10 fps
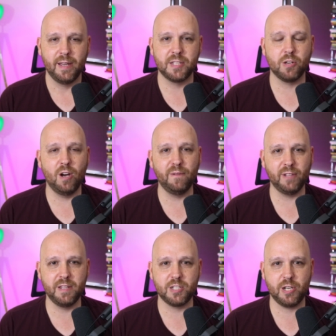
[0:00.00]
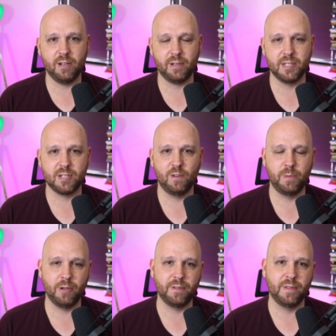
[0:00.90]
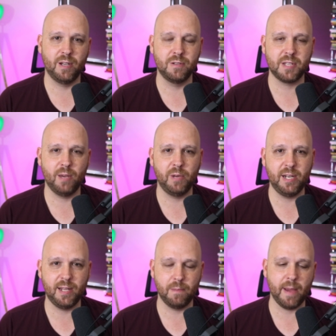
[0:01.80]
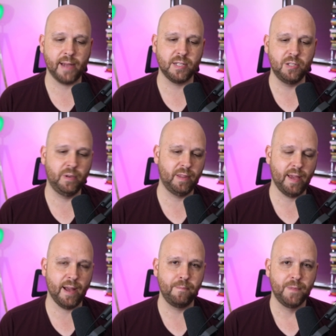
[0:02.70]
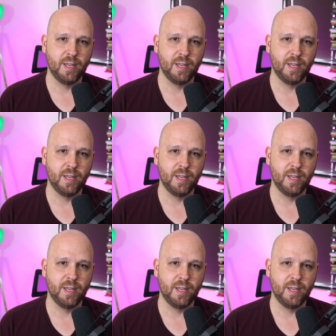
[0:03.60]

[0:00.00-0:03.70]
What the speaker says: And so hopefully this channel can serve both of those, and we need to get back to doing that.